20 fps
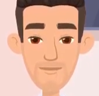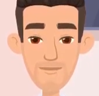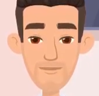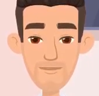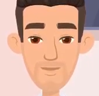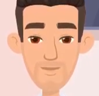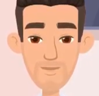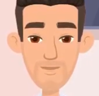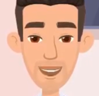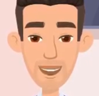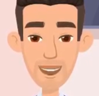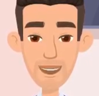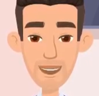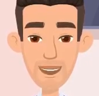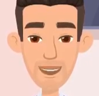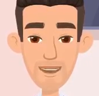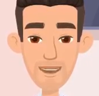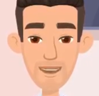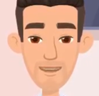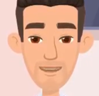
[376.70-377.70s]
This
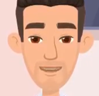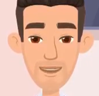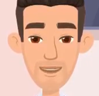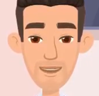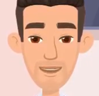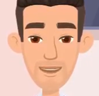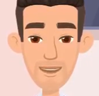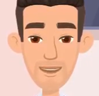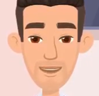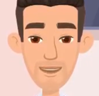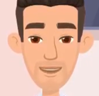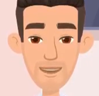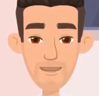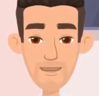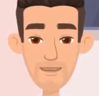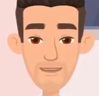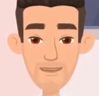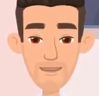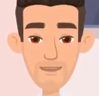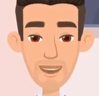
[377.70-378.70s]
efficiency is
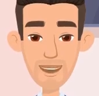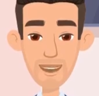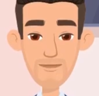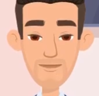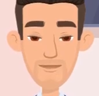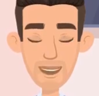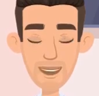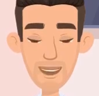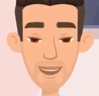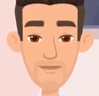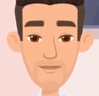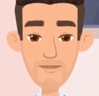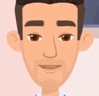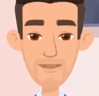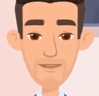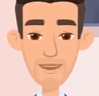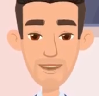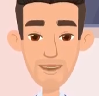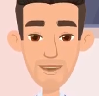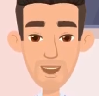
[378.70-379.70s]
achieved by
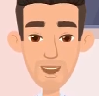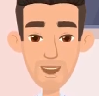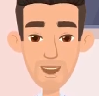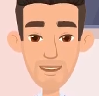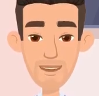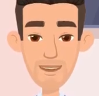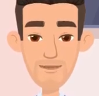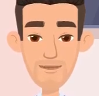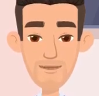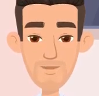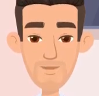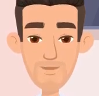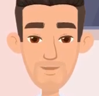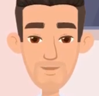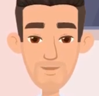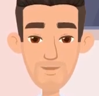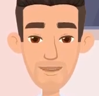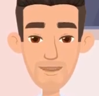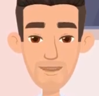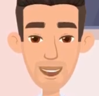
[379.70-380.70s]
exploiting
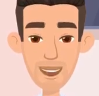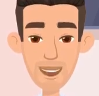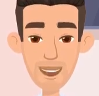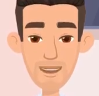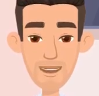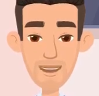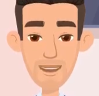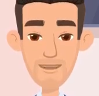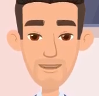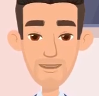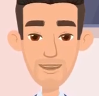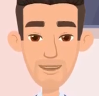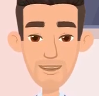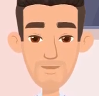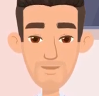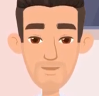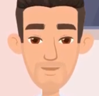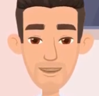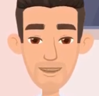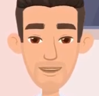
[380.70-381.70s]
the symmetry
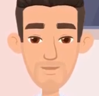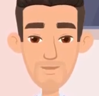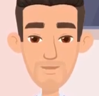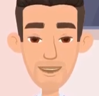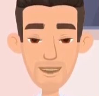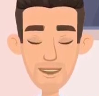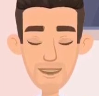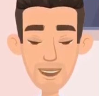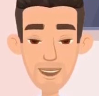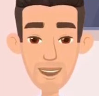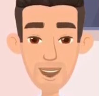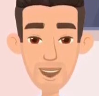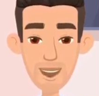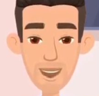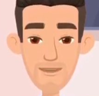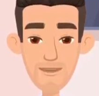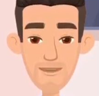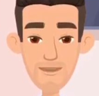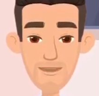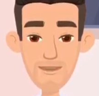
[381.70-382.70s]
and
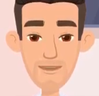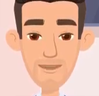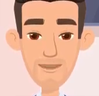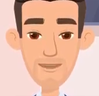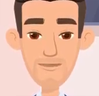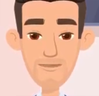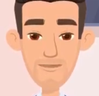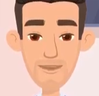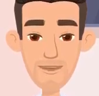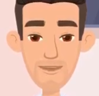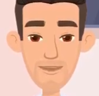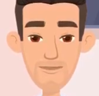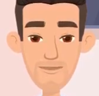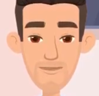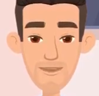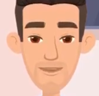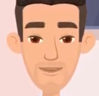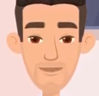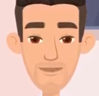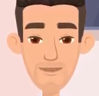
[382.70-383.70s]
periodicity properties
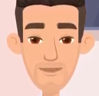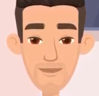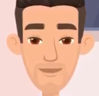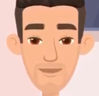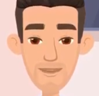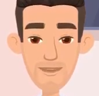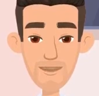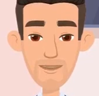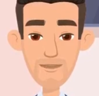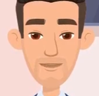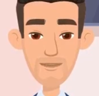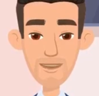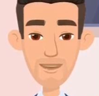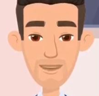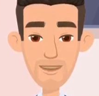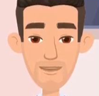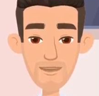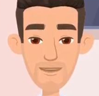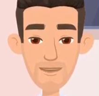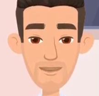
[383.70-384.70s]
of the discrete Fourier
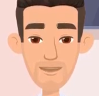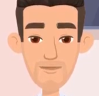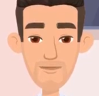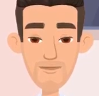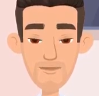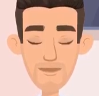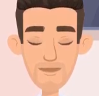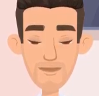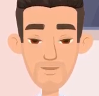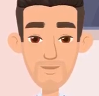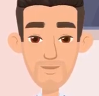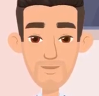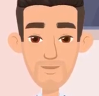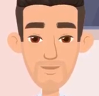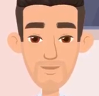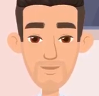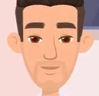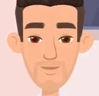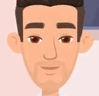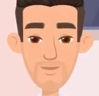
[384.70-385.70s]
transform.
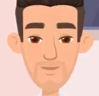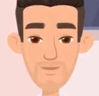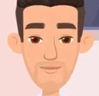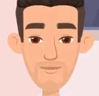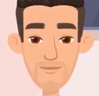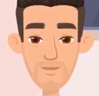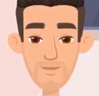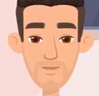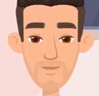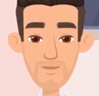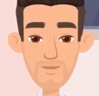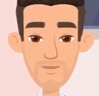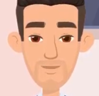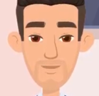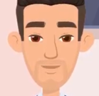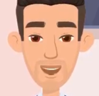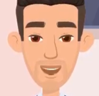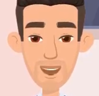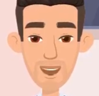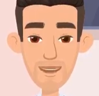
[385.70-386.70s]
The
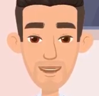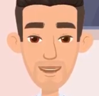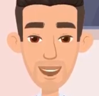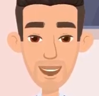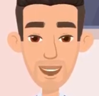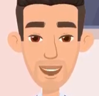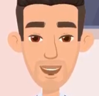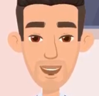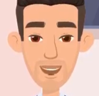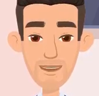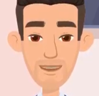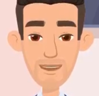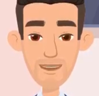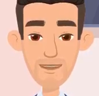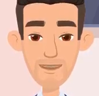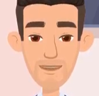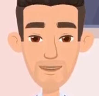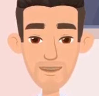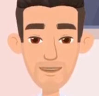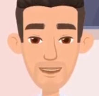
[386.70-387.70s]
FFT algorithm
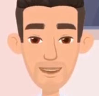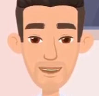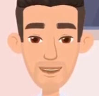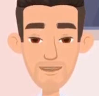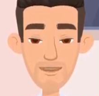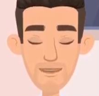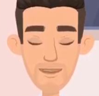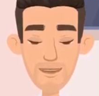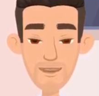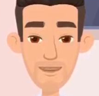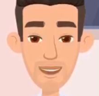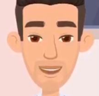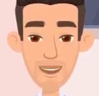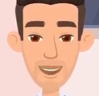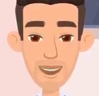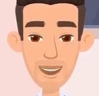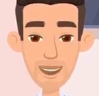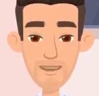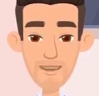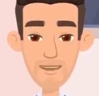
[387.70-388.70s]
begins by
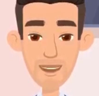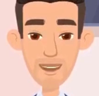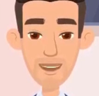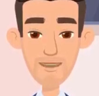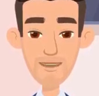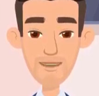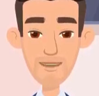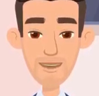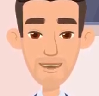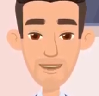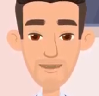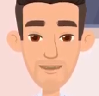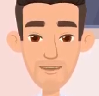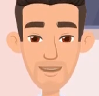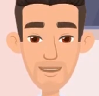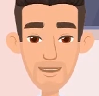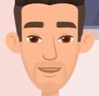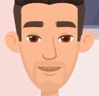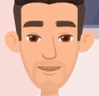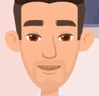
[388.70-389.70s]
dividing the DFT
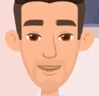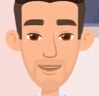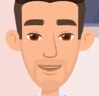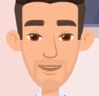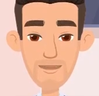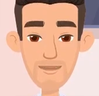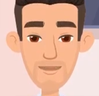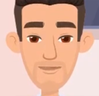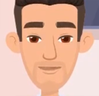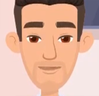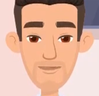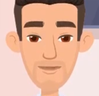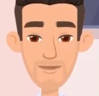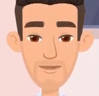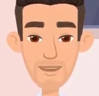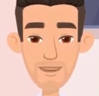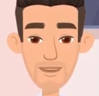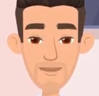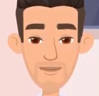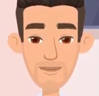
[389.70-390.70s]
computations of a
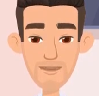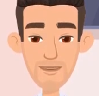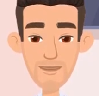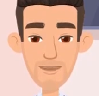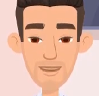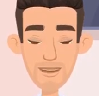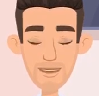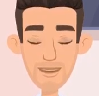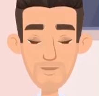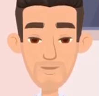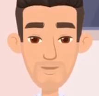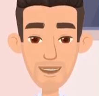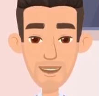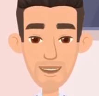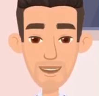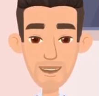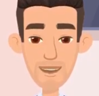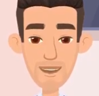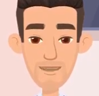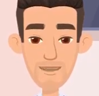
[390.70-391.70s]
sequence of endpoints